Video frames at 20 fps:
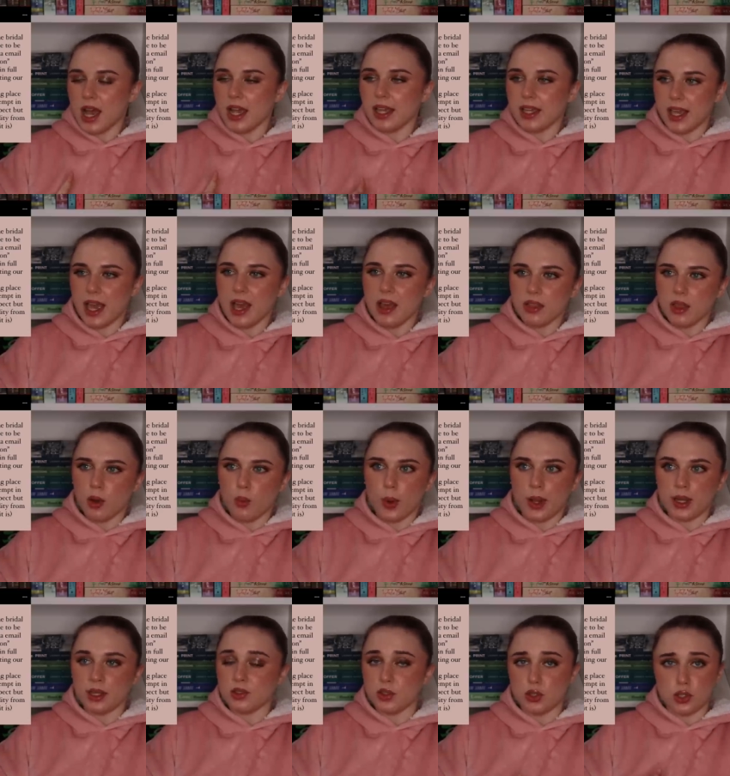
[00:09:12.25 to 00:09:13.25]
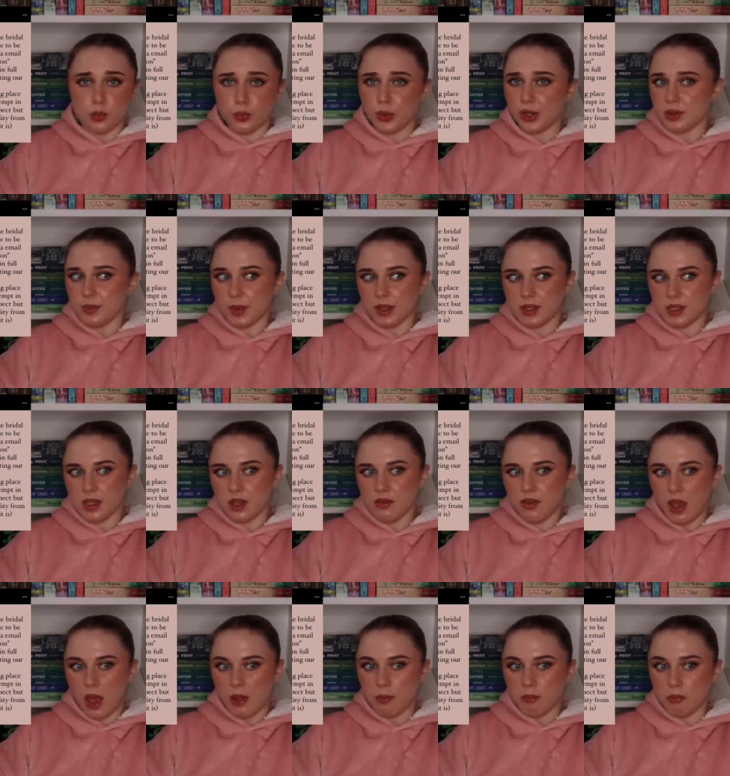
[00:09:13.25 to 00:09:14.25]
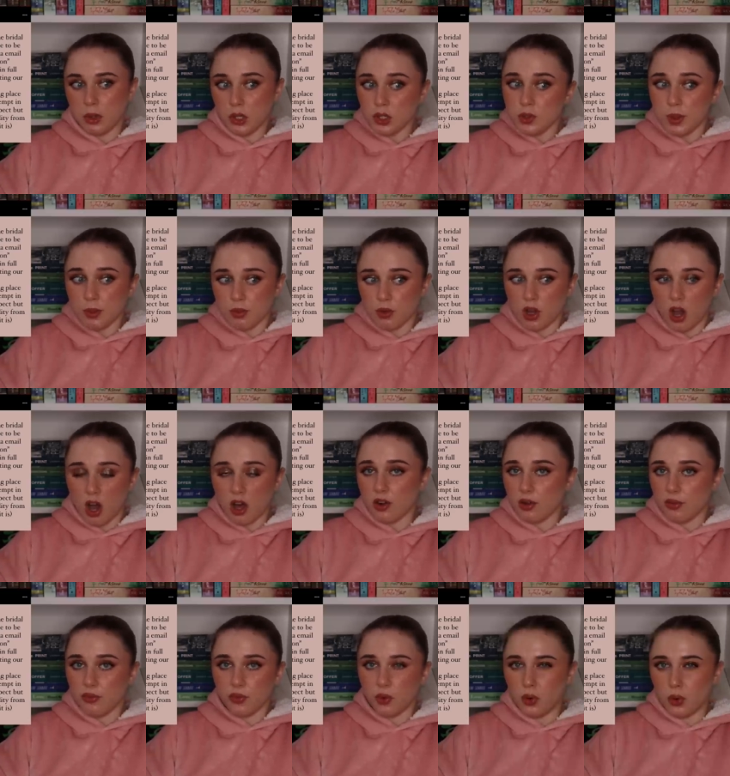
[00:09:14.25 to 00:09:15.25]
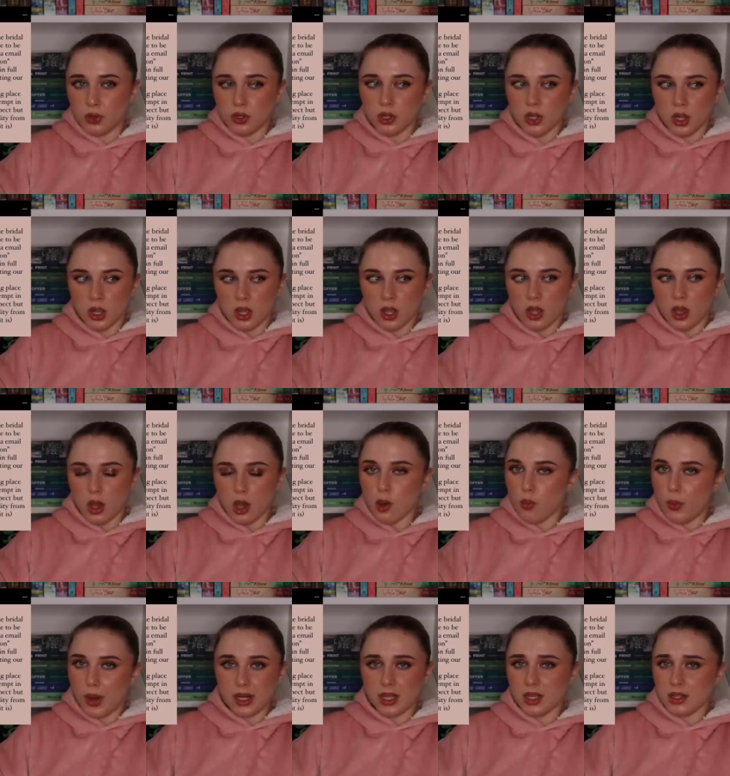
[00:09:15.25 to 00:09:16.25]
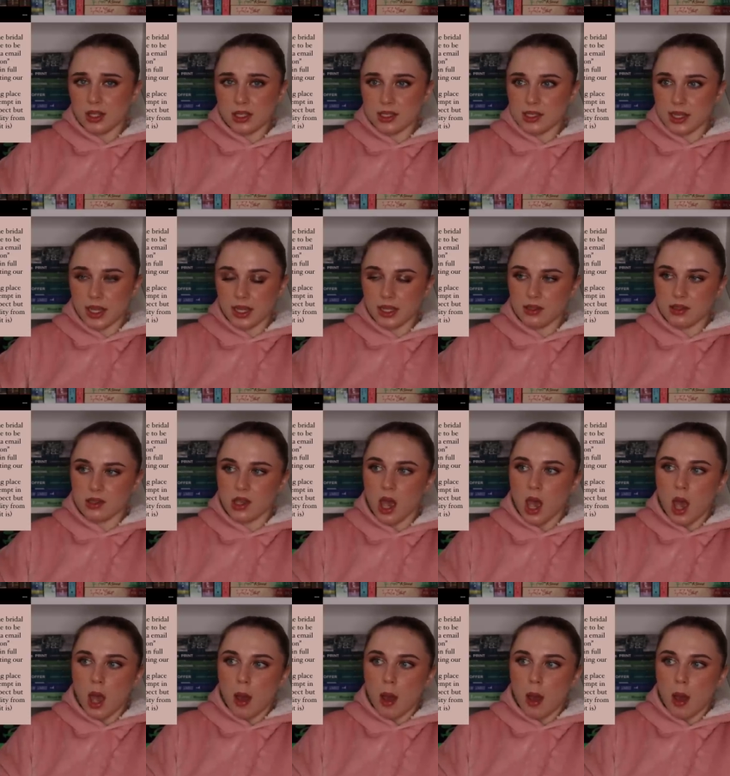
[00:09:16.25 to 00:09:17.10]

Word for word: I get that weddings are super expensive and most people can't afford a wedding these days,